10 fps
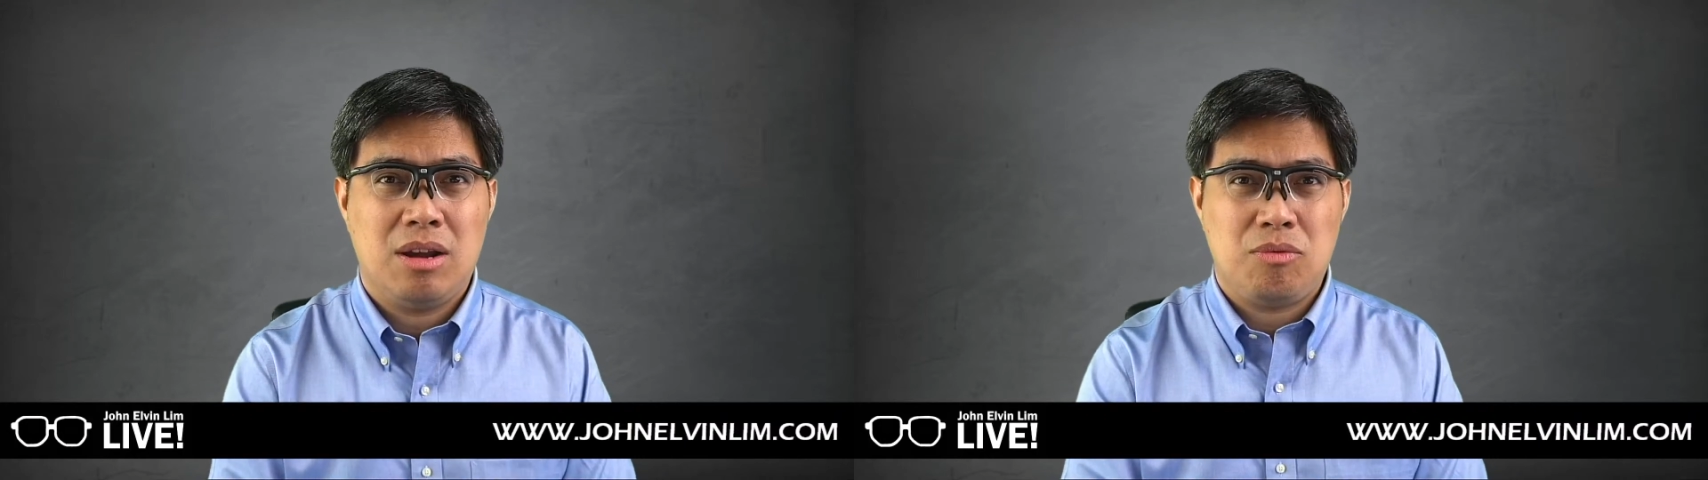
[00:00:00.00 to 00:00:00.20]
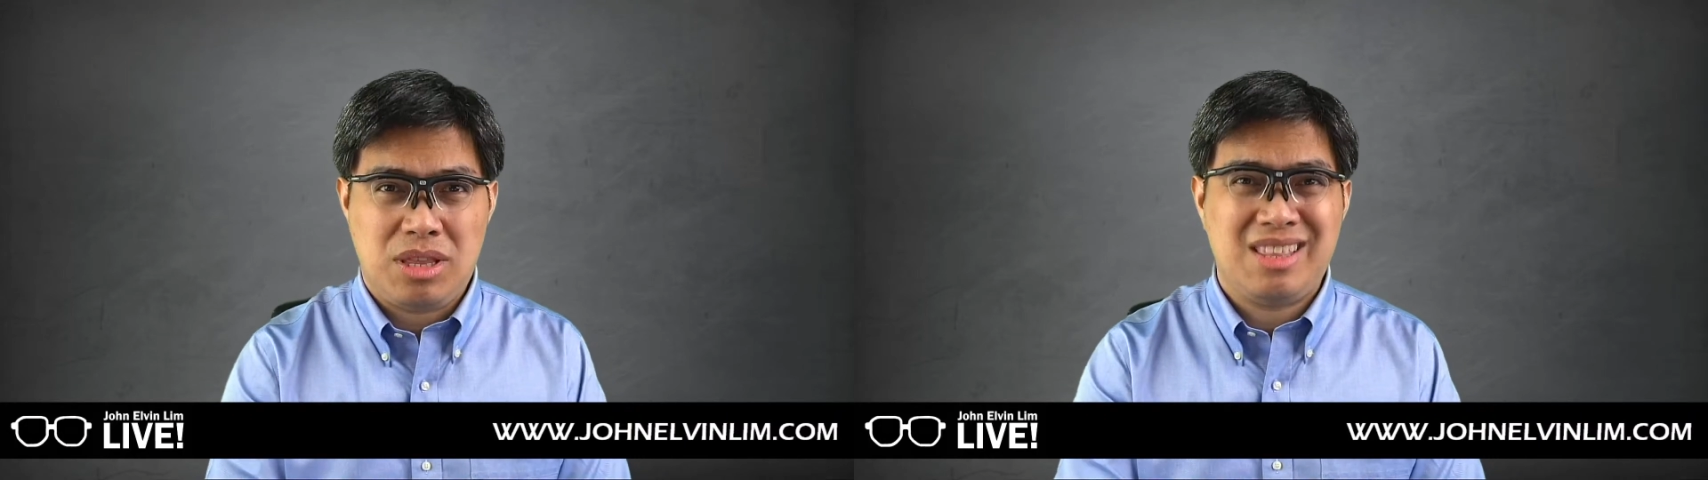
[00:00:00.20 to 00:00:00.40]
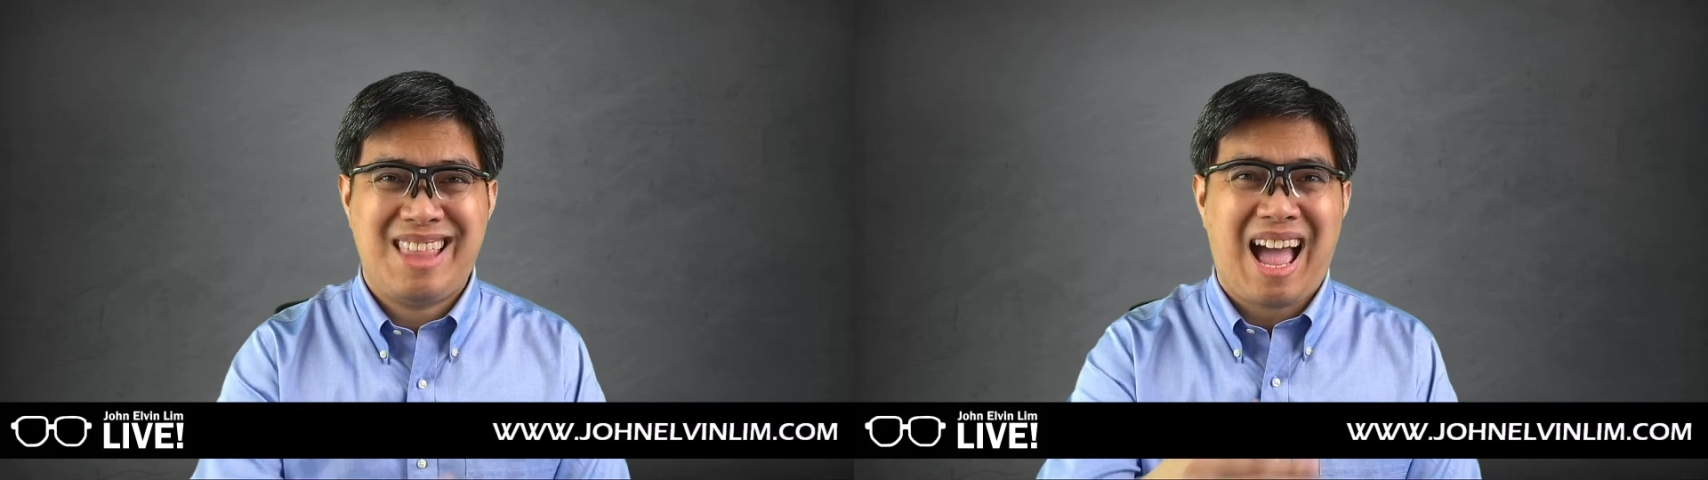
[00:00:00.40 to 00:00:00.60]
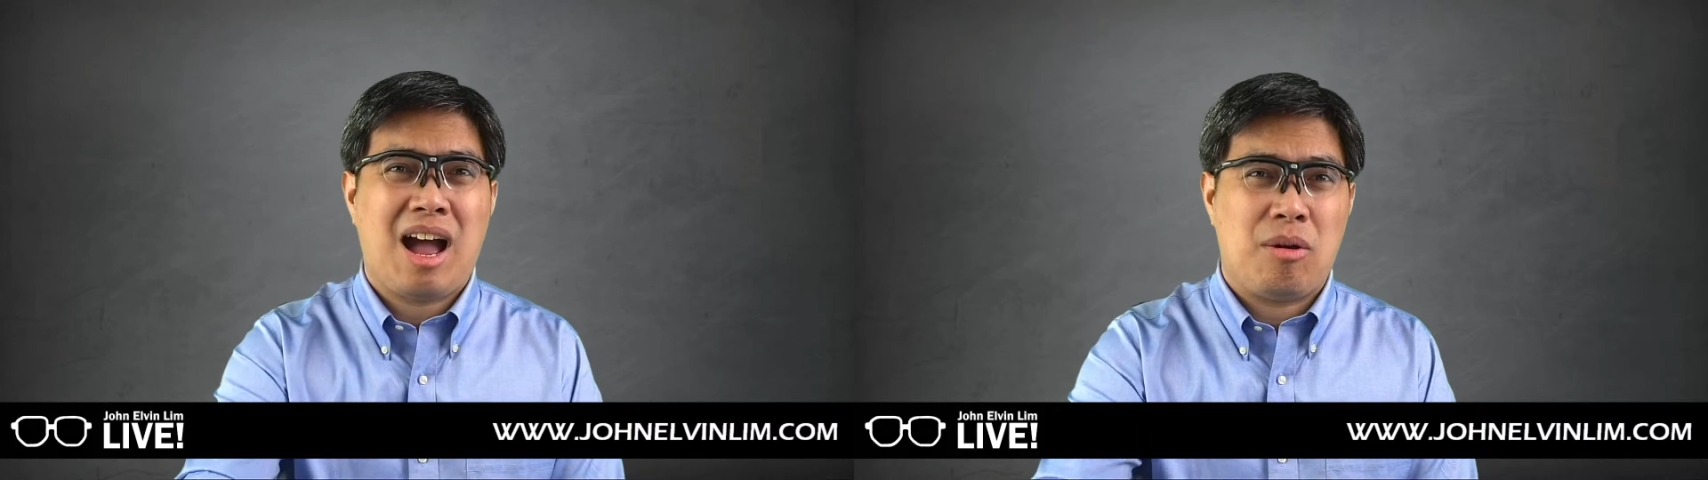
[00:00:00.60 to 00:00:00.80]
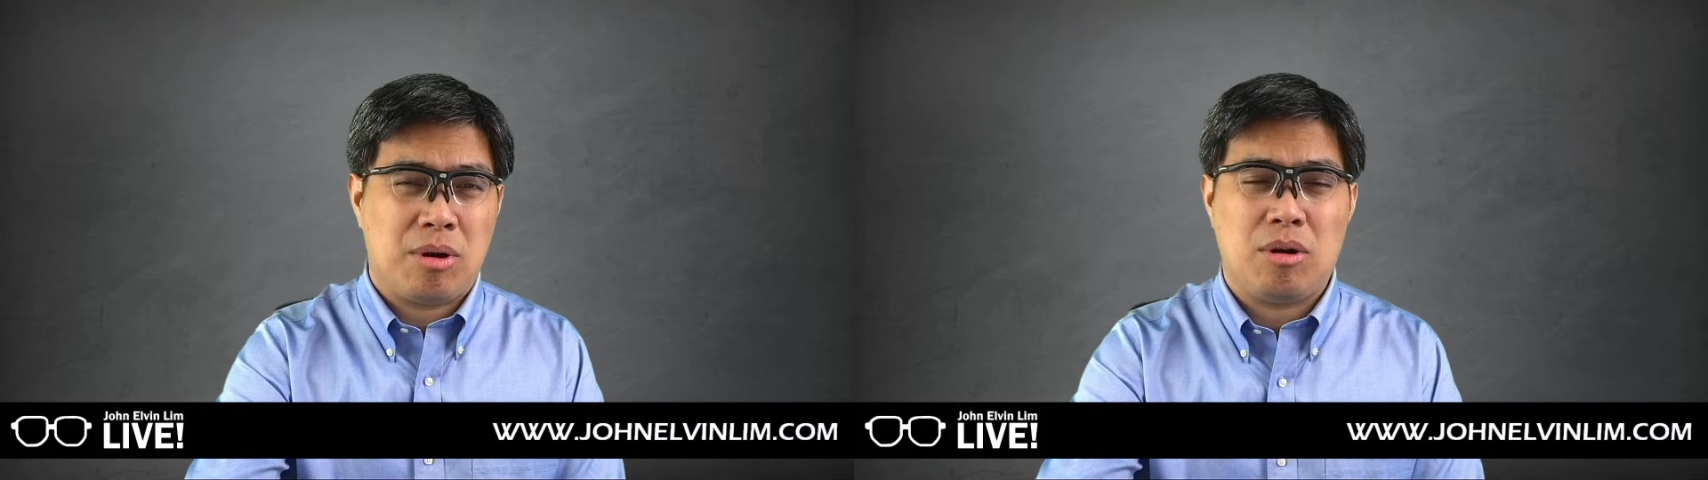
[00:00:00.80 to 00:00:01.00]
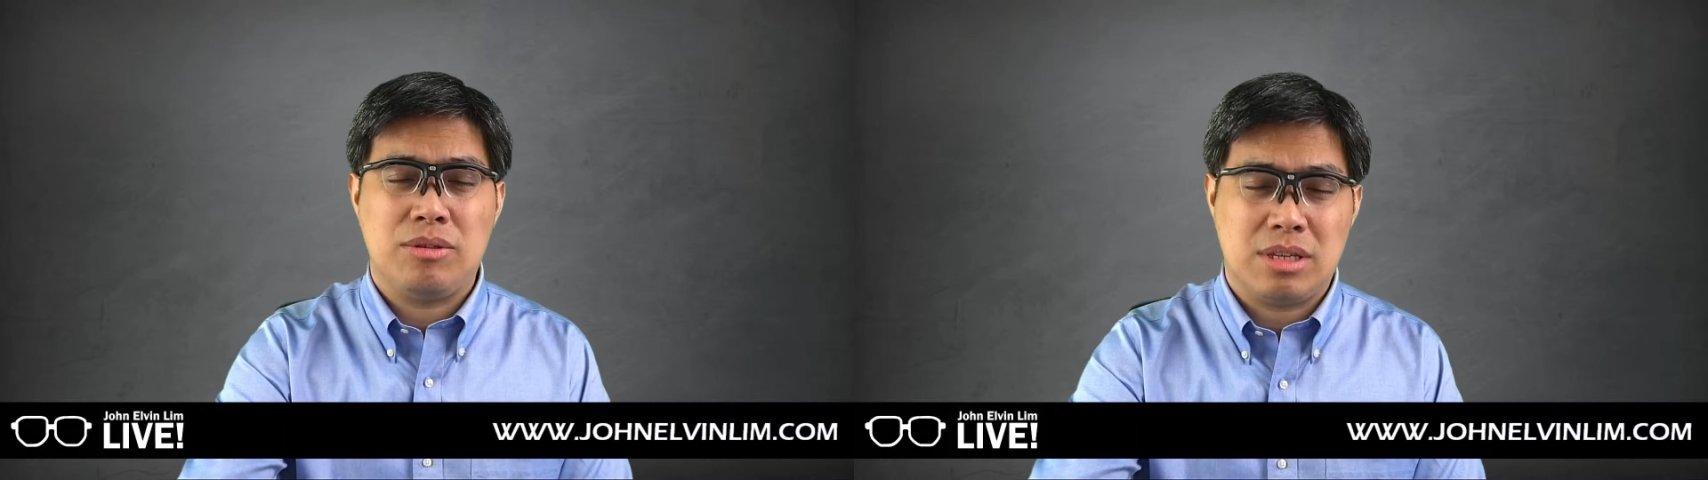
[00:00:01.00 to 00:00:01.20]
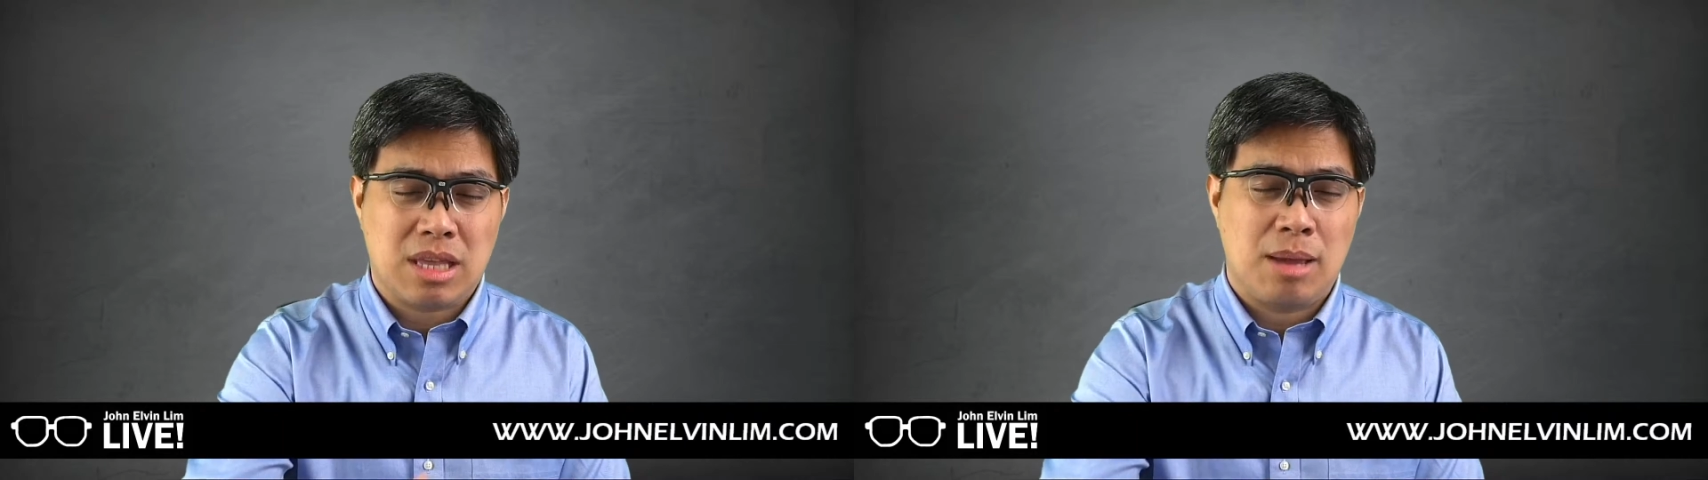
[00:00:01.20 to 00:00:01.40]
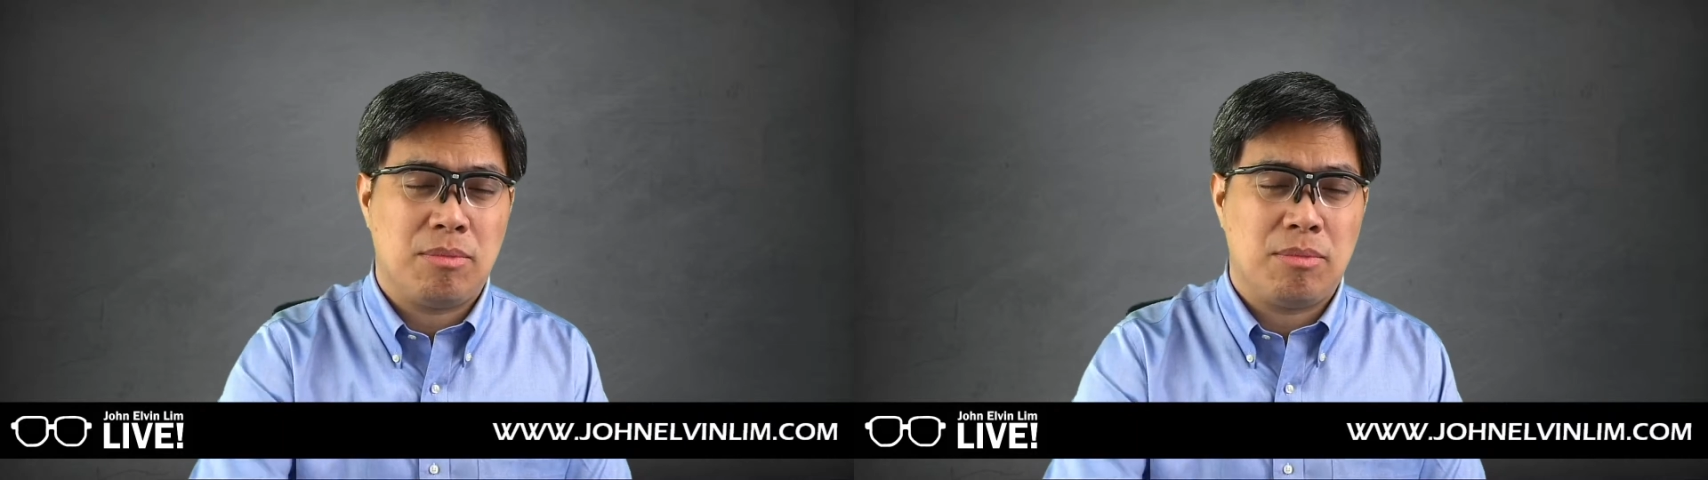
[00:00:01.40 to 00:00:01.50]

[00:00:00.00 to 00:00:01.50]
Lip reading: within the hour on the time